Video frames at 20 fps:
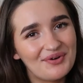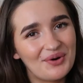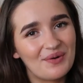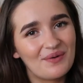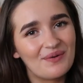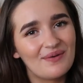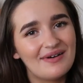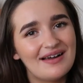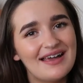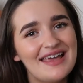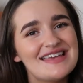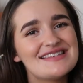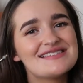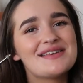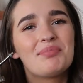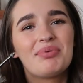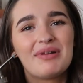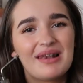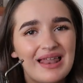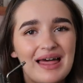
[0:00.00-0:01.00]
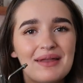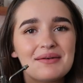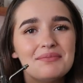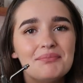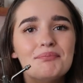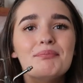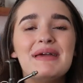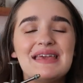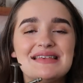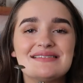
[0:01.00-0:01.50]
4 is a
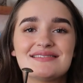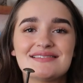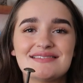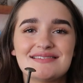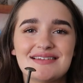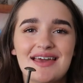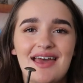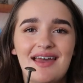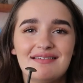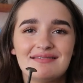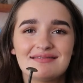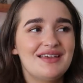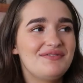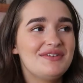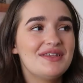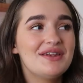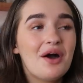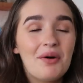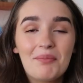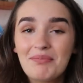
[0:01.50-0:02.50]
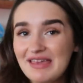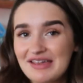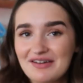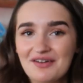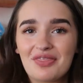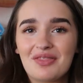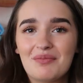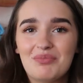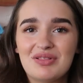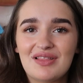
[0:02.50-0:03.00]
plant mister. If you're not big
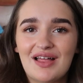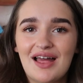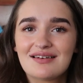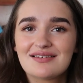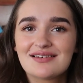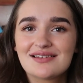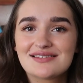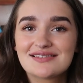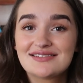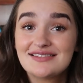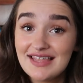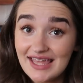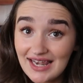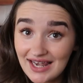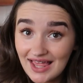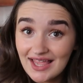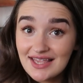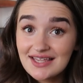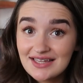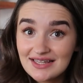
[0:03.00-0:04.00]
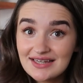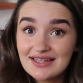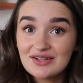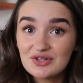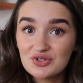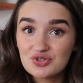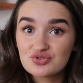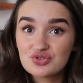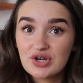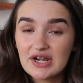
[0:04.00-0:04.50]
on the plants, they like a
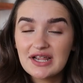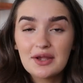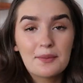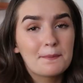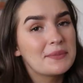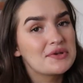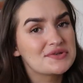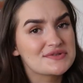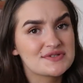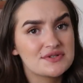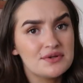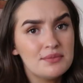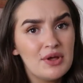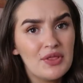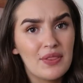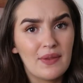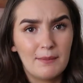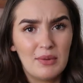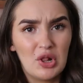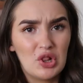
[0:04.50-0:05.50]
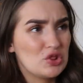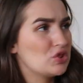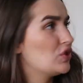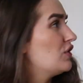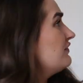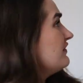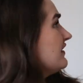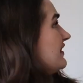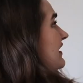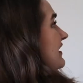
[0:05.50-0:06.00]
little drink, but some of them
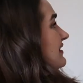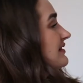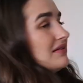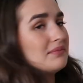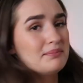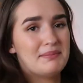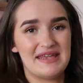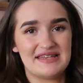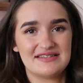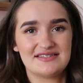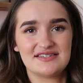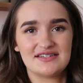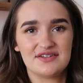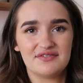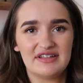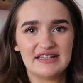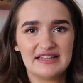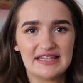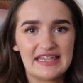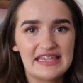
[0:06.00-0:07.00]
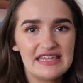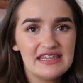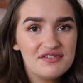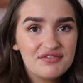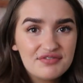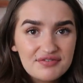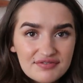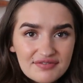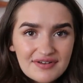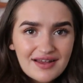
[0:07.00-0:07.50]
love a little mist of a
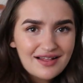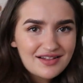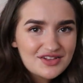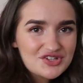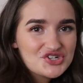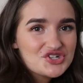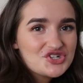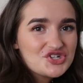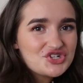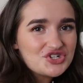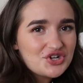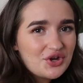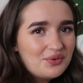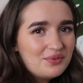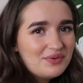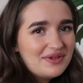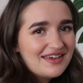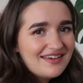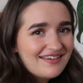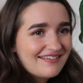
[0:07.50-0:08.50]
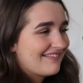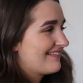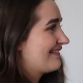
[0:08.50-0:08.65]
leaf. I'll just show you.